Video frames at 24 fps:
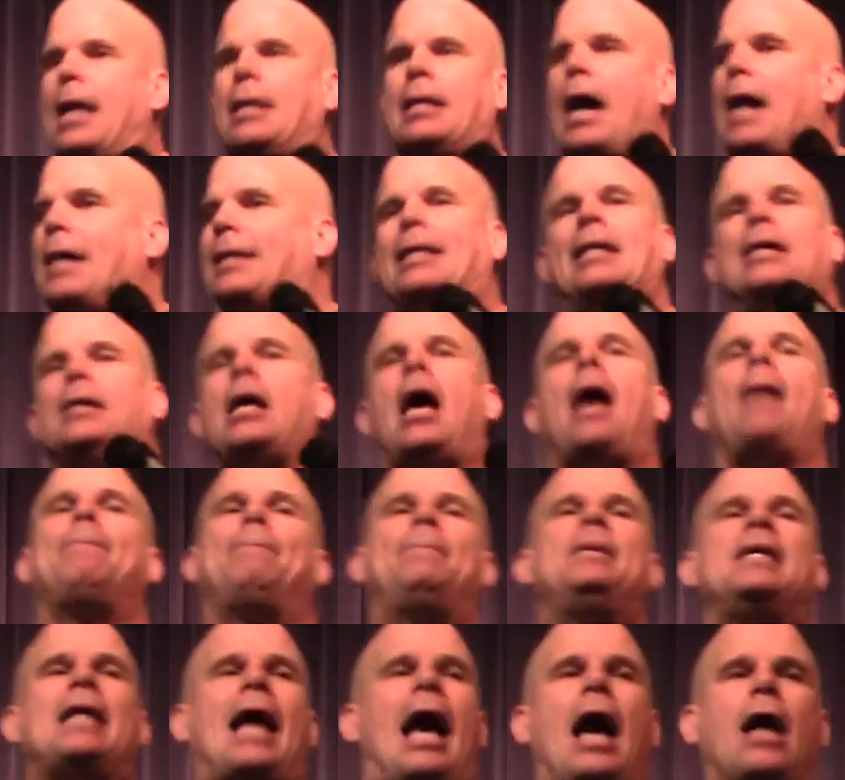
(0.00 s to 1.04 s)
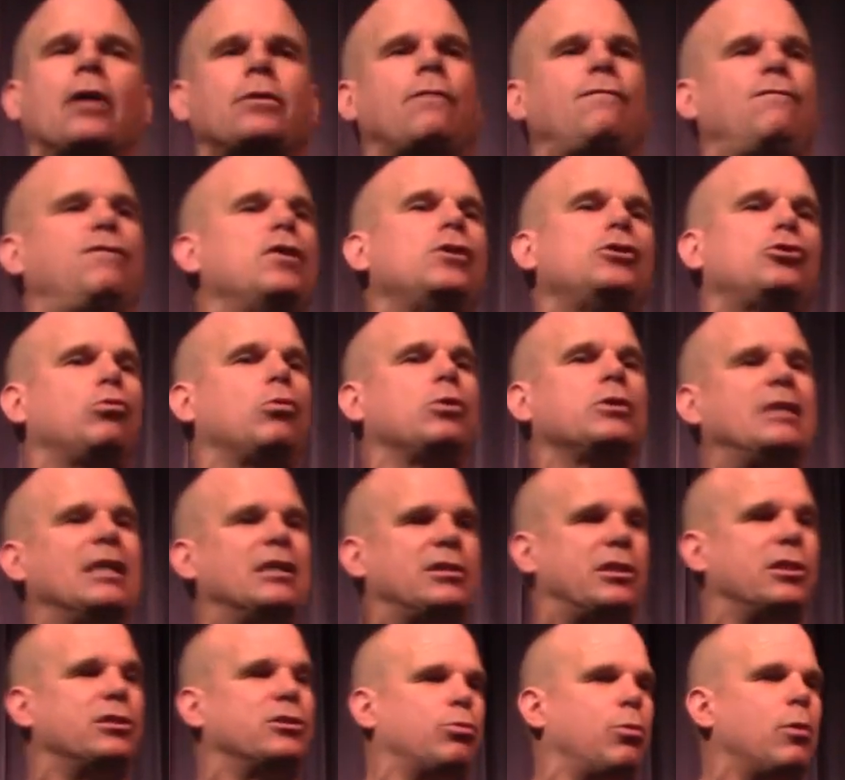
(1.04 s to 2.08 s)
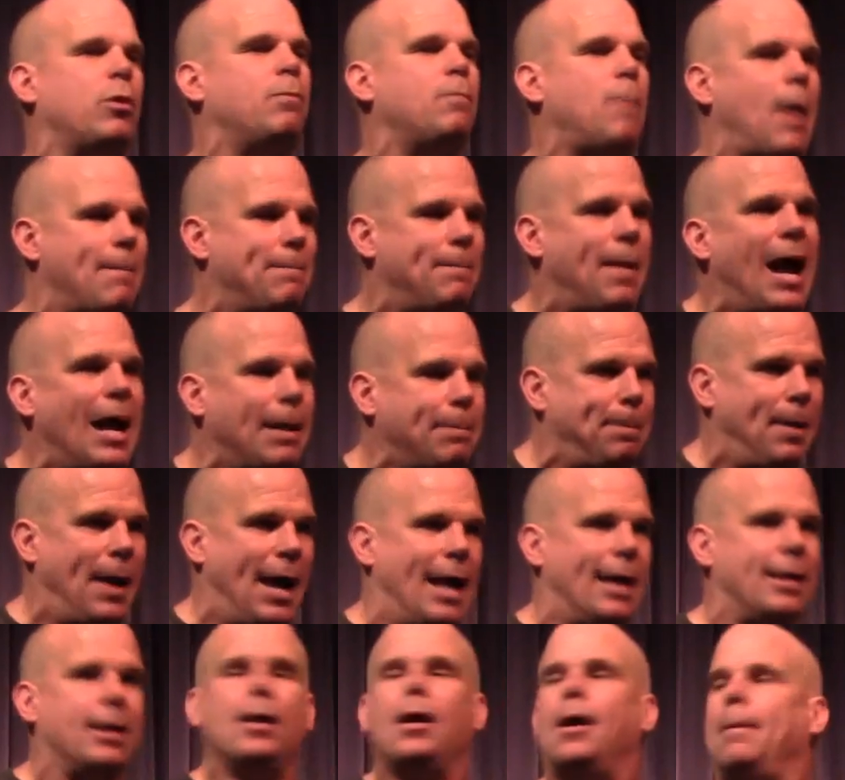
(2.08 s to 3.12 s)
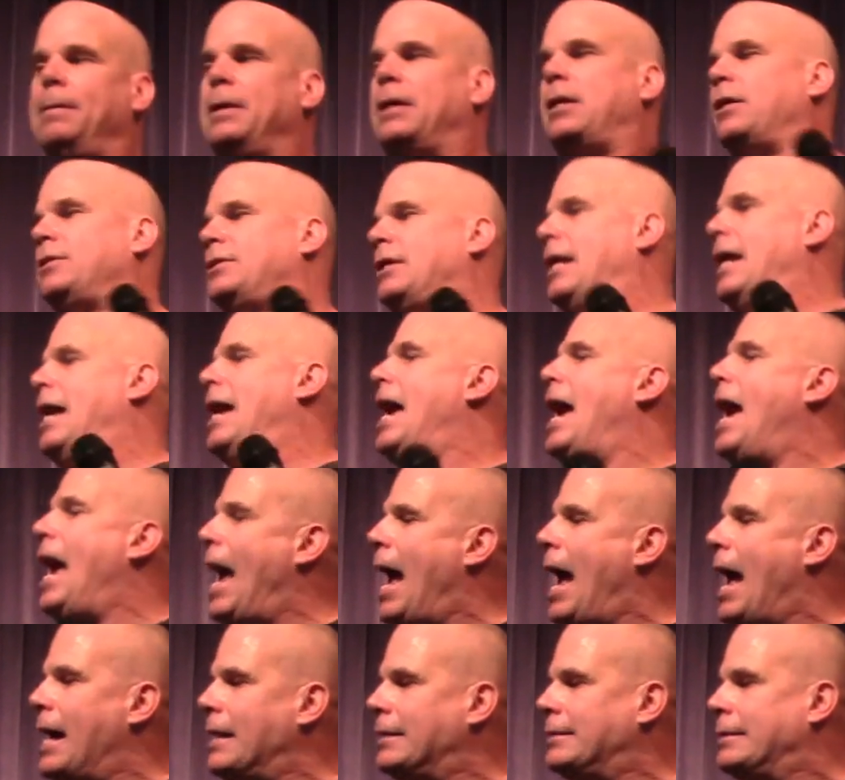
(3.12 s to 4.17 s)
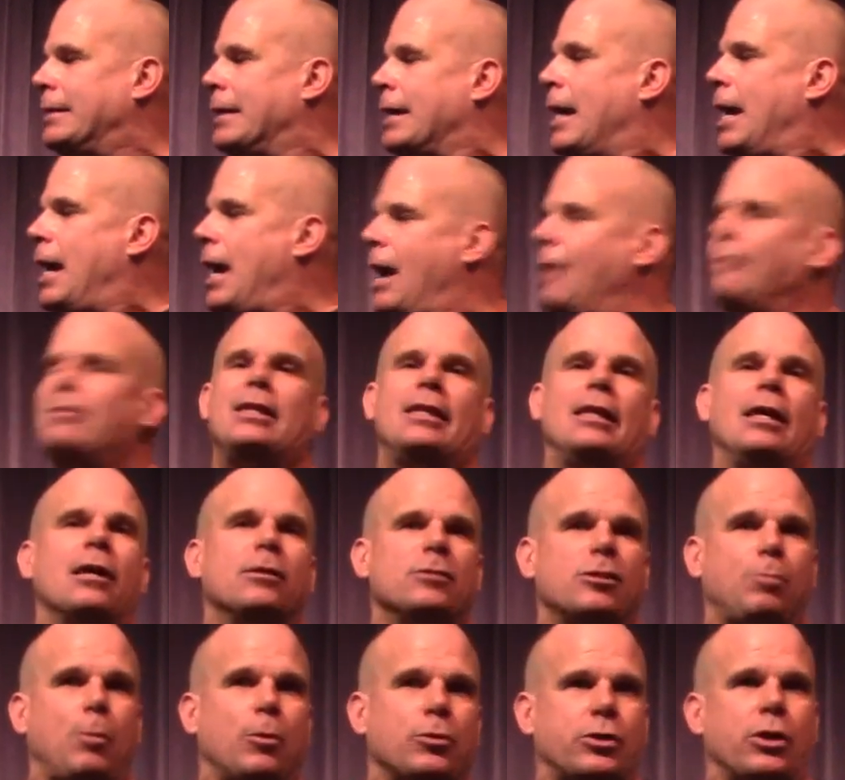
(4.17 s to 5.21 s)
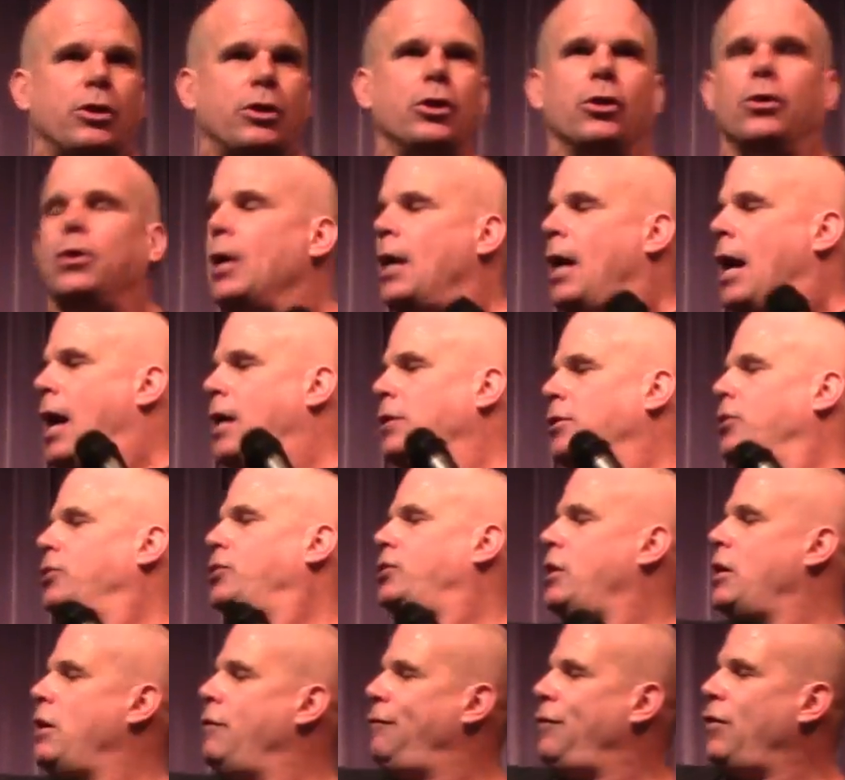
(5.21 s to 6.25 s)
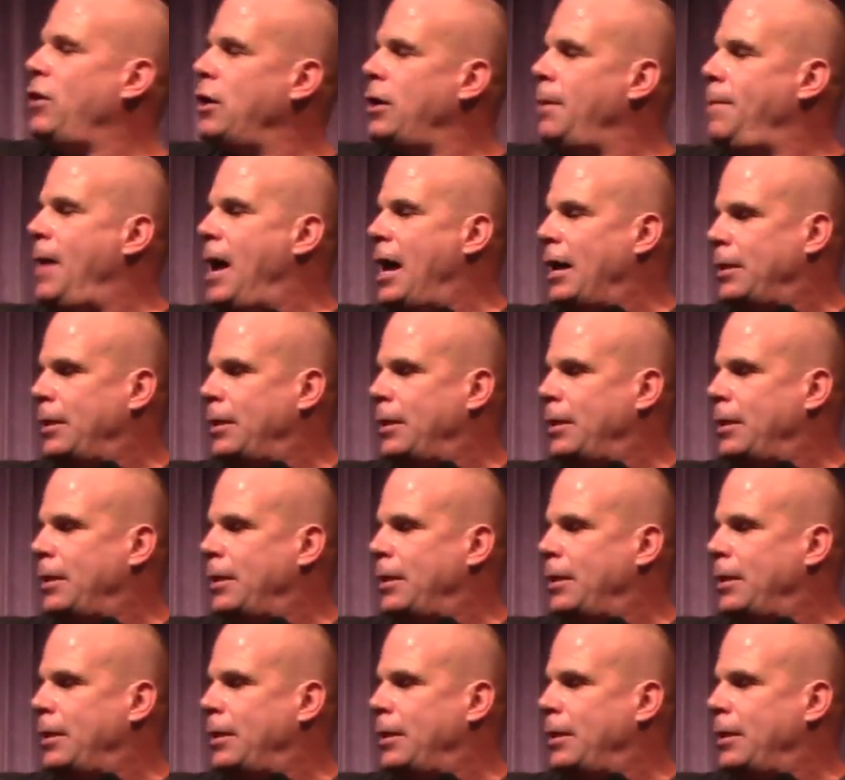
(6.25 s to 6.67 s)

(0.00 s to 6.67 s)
And I cannot be out of visual distance with my backpack because it has everything I'm supposed to do. And you see in front of the